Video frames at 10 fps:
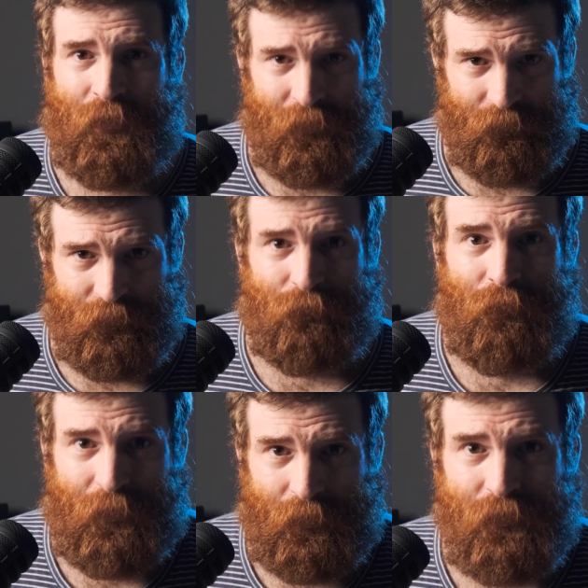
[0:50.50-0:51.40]
kind of a
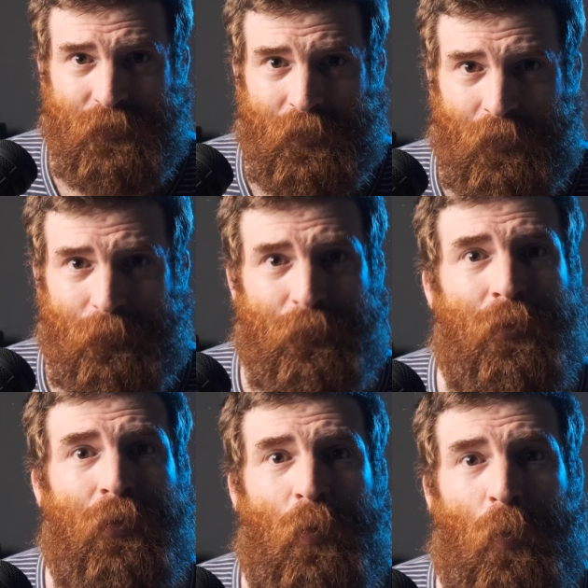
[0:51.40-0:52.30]
rig set up
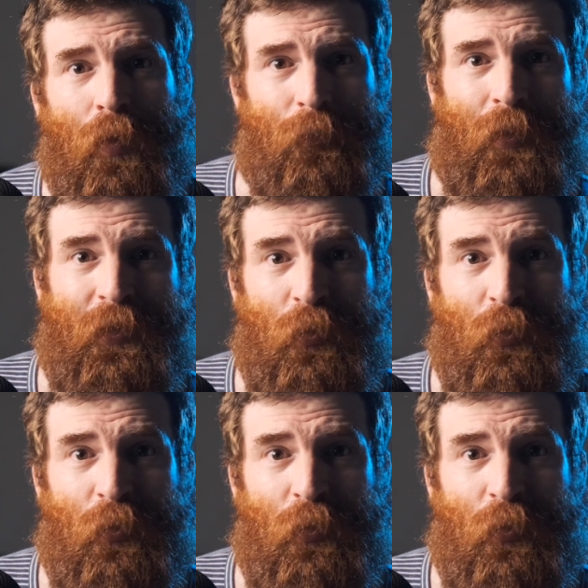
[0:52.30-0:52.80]
whereby